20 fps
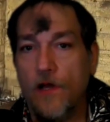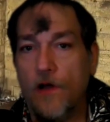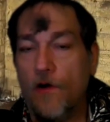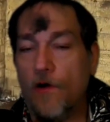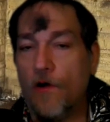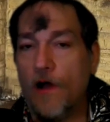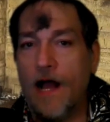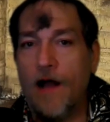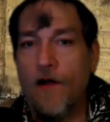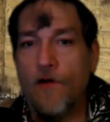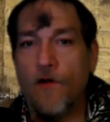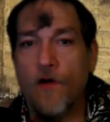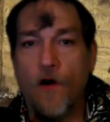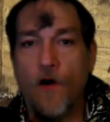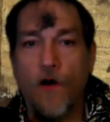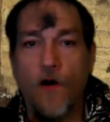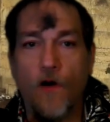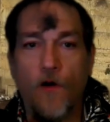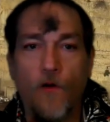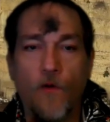or
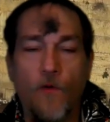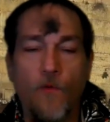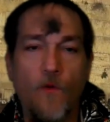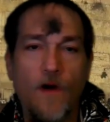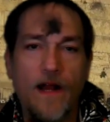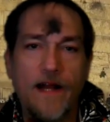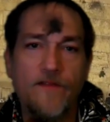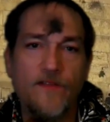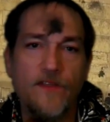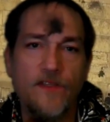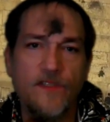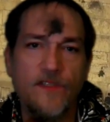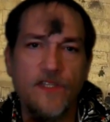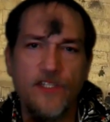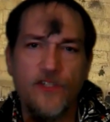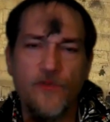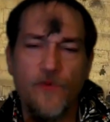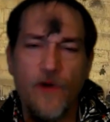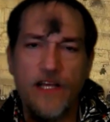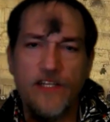alcohol or whatever the
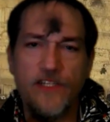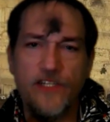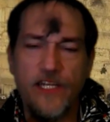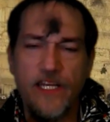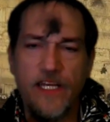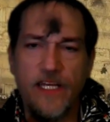situation